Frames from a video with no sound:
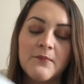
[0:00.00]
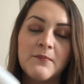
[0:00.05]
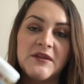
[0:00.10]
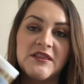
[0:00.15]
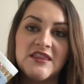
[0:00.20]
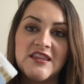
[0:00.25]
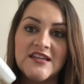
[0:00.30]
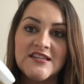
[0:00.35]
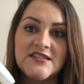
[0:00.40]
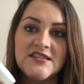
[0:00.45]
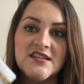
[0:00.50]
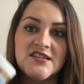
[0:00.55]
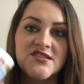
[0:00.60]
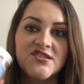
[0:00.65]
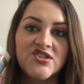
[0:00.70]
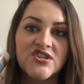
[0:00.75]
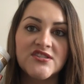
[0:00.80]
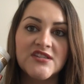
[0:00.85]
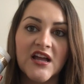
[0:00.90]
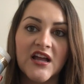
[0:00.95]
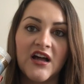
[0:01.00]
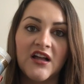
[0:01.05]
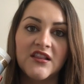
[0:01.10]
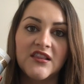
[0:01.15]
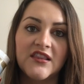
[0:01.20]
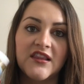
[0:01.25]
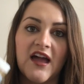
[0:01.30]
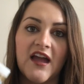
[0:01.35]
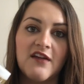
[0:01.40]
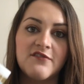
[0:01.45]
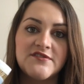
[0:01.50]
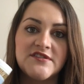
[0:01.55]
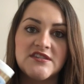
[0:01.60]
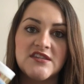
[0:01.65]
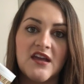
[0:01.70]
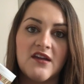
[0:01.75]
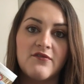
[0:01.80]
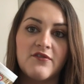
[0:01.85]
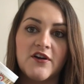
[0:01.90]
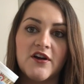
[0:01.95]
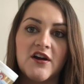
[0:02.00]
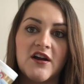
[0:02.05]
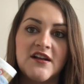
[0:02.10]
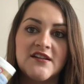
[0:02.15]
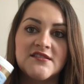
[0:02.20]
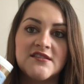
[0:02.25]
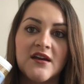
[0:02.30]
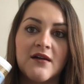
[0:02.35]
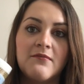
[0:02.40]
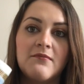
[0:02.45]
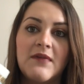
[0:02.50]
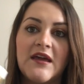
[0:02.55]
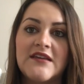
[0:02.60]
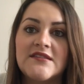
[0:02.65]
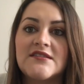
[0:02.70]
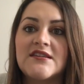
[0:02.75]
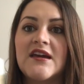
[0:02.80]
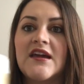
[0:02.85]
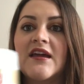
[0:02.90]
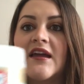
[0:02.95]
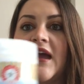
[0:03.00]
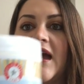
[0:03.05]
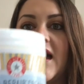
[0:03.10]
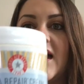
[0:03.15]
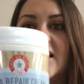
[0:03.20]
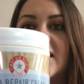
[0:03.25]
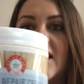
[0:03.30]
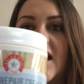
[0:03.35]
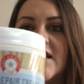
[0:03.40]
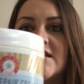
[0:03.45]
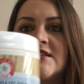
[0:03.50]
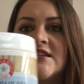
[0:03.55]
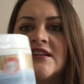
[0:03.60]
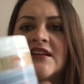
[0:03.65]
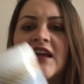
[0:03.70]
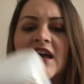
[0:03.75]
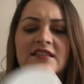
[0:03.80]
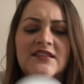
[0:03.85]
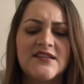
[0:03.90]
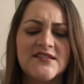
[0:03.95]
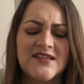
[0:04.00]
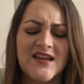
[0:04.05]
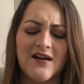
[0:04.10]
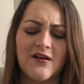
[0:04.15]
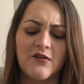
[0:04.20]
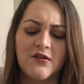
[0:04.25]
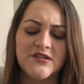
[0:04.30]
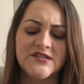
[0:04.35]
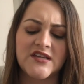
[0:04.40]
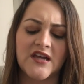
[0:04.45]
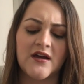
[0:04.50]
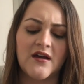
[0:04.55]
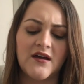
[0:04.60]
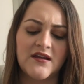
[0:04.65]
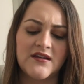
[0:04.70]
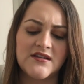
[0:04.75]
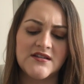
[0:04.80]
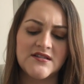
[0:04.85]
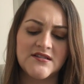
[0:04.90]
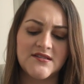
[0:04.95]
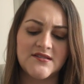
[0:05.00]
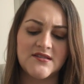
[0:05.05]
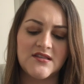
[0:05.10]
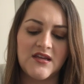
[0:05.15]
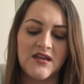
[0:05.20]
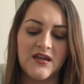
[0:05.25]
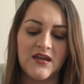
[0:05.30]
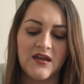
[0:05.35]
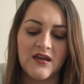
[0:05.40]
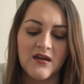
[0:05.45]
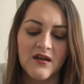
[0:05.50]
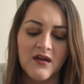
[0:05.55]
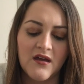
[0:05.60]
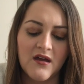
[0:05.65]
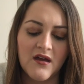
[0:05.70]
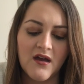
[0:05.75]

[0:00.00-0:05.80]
But this is just like a lifesaver. It's amazing, and I did get this at Ulta, and it is the